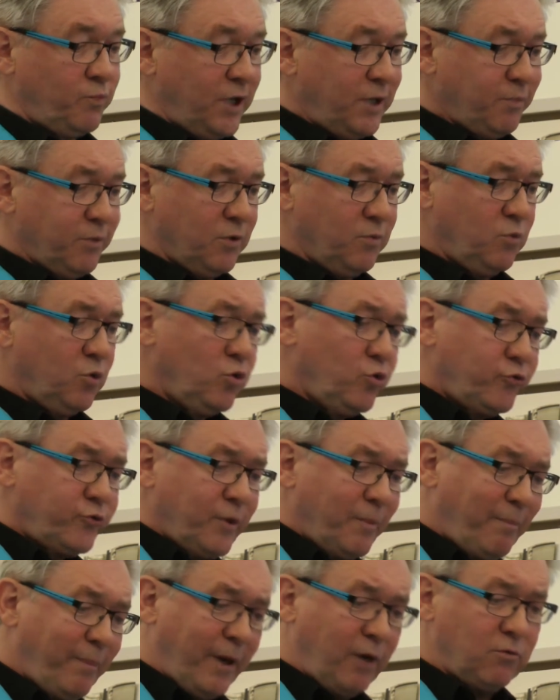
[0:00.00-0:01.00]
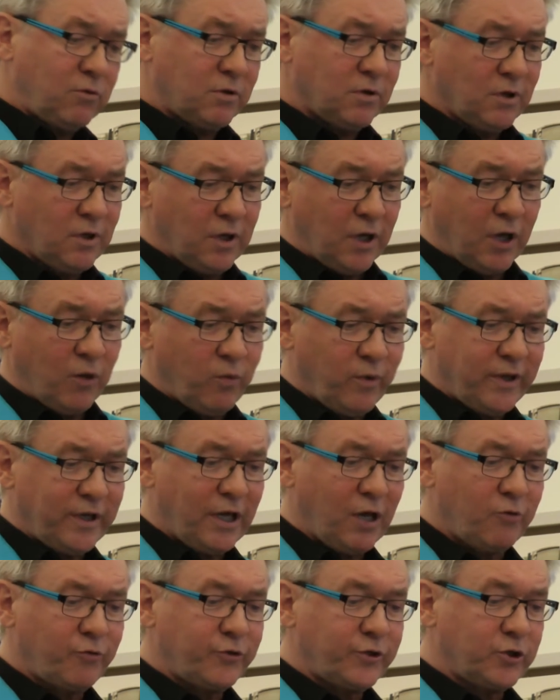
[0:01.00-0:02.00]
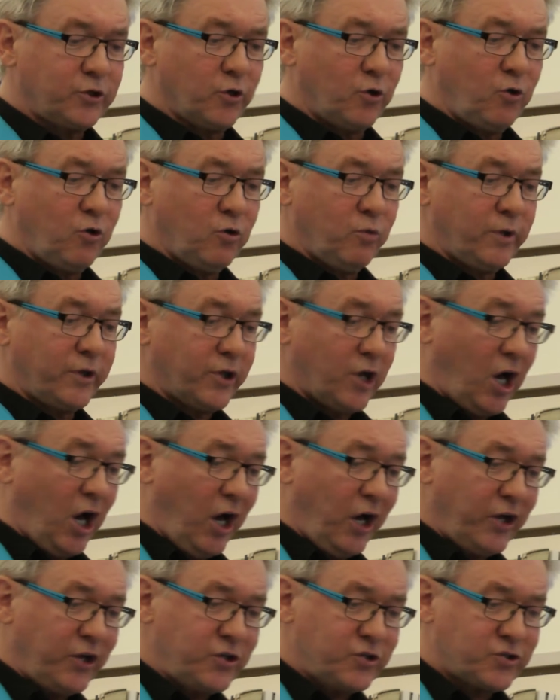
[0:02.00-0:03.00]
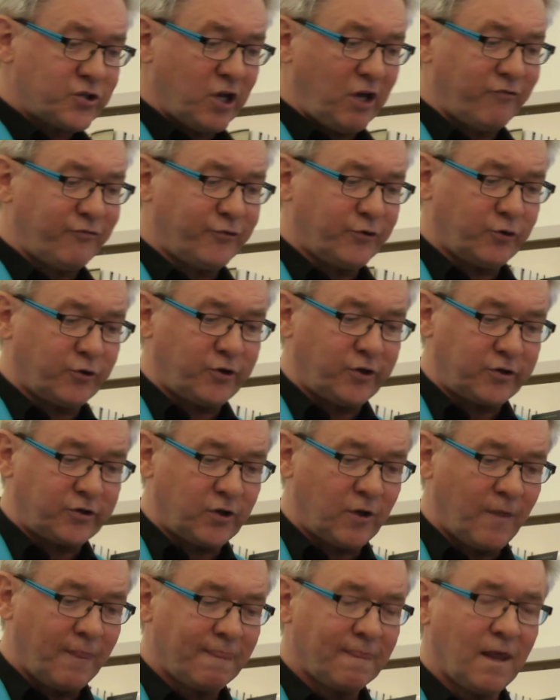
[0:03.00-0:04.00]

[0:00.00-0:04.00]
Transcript: People moved about and went out the door with eyes averted